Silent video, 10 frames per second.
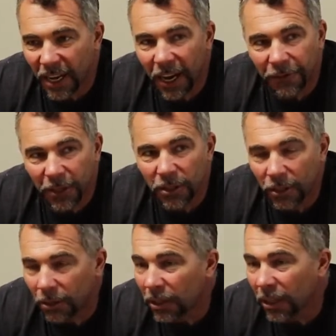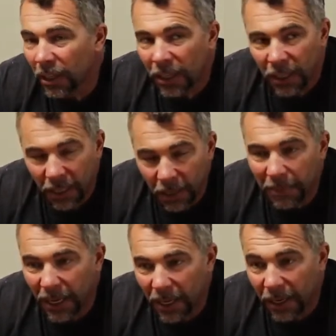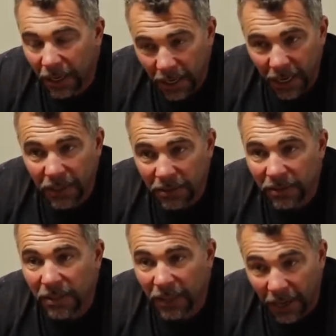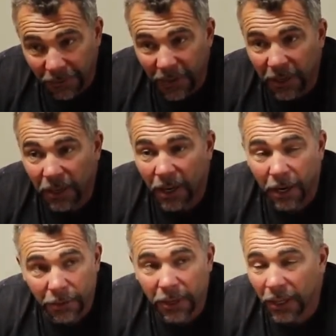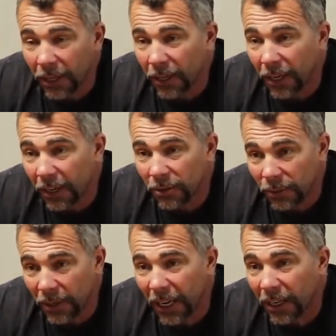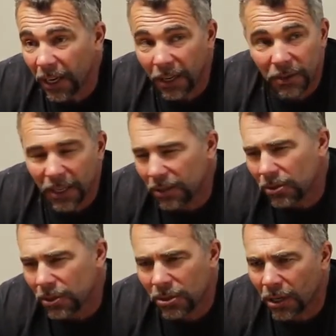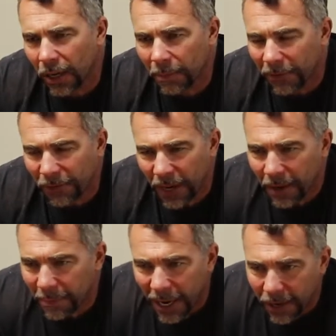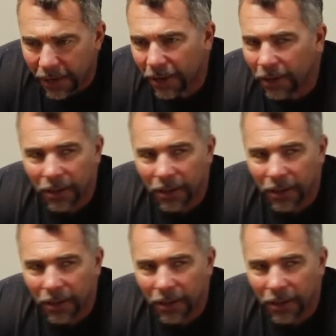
I have to do. Him and Stefan are really good at doing that kind of thing. So is Cleereman, for that matter.